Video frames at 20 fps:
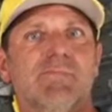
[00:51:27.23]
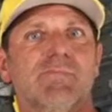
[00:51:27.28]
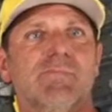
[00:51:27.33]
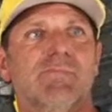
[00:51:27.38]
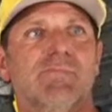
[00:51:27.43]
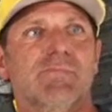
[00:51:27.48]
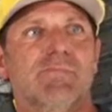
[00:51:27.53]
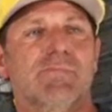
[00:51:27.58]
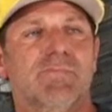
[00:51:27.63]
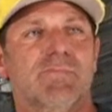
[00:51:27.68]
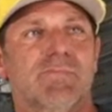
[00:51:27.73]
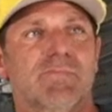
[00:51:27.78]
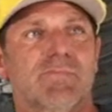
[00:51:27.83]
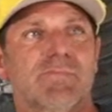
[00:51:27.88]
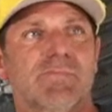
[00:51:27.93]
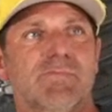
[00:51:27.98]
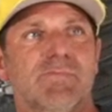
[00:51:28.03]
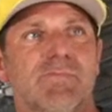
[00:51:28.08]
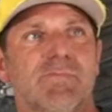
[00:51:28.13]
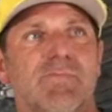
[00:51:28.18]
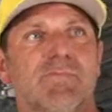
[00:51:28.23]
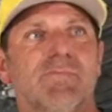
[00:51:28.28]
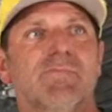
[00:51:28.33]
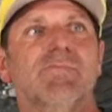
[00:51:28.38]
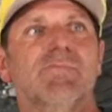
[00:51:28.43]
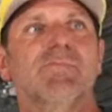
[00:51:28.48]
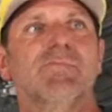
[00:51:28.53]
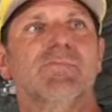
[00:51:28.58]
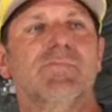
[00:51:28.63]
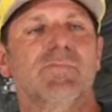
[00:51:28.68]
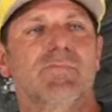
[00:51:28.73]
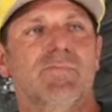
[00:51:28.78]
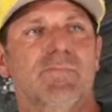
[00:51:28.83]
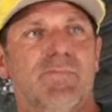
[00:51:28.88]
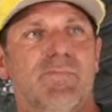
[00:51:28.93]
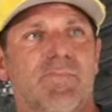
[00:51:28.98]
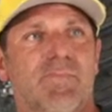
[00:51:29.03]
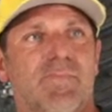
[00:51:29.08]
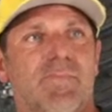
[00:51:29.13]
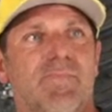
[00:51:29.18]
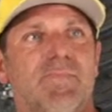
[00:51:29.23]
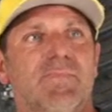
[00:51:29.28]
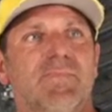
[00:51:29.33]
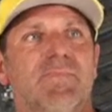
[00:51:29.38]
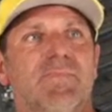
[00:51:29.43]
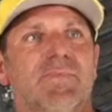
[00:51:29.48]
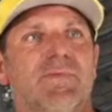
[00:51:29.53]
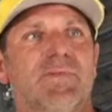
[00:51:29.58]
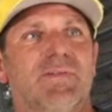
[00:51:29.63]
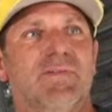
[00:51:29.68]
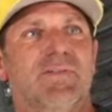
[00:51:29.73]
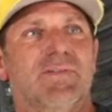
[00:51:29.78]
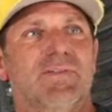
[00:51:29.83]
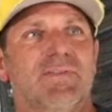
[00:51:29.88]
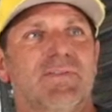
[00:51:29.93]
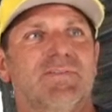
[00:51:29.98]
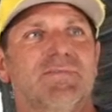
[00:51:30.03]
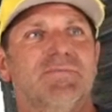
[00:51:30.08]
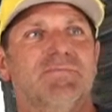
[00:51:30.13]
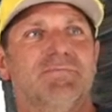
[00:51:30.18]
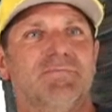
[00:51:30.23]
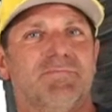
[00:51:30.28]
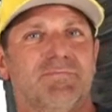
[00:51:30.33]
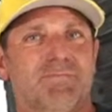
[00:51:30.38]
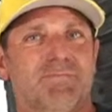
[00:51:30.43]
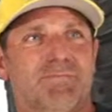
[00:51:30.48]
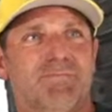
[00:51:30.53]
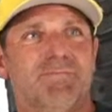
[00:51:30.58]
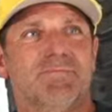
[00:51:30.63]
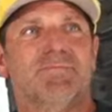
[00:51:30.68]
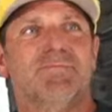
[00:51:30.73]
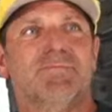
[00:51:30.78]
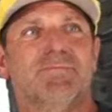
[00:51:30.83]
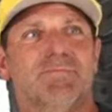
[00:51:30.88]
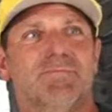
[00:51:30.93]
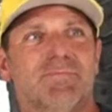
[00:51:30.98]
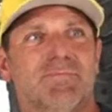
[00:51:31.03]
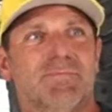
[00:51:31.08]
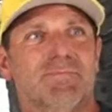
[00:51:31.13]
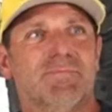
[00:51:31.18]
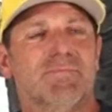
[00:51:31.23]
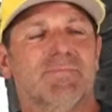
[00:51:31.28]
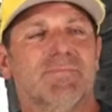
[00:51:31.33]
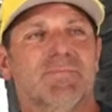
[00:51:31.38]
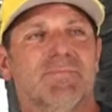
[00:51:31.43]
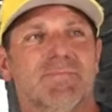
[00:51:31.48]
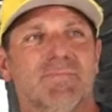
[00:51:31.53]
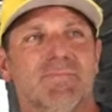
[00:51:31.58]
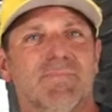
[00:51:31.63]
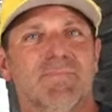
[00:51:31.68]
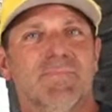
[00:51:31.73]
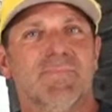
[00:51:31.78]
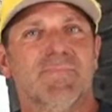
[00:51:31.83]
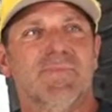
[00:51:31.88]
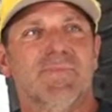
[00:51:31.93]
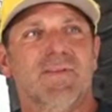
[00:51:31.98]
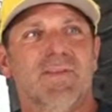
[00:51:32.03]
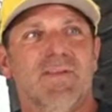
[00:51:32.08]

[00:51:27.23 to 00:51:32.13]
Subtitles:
for East Coast. Love Growler 115 wheelbase. Any update on the YJ stretch frame?